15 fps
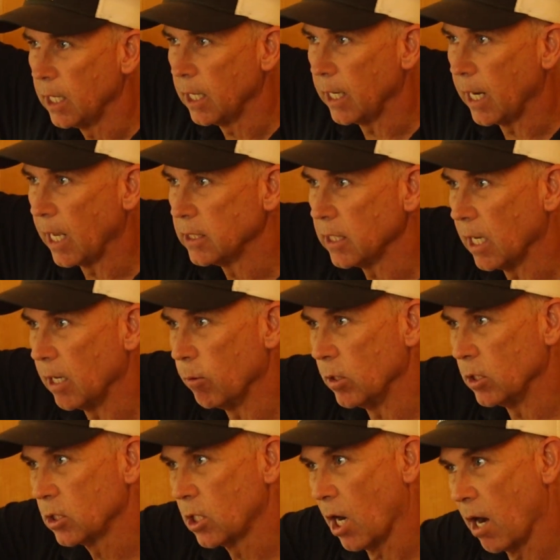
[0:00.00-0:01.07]
and as I
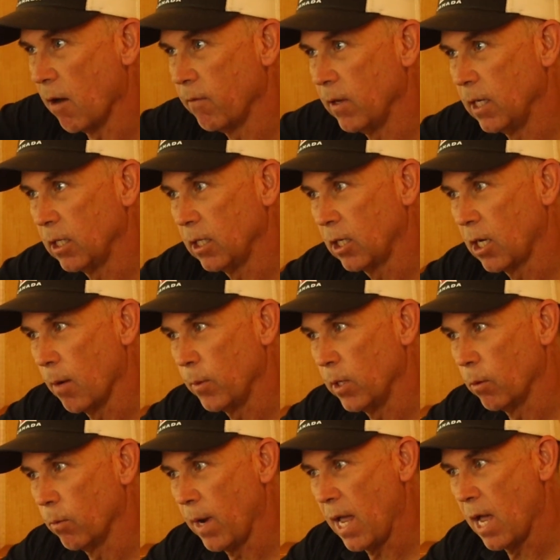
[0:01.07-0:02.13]
was carving and coming
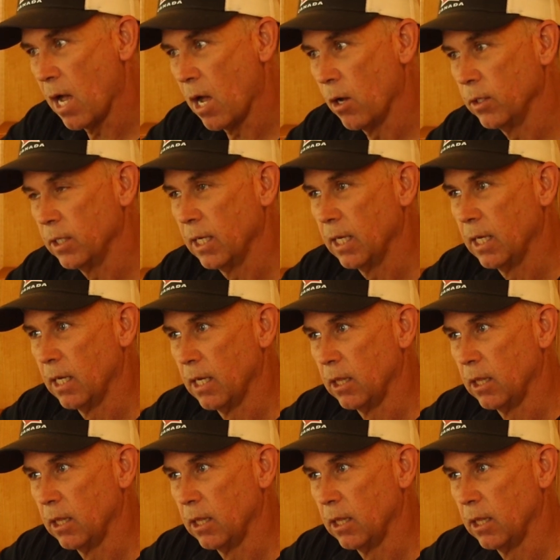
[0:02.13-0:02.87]
around,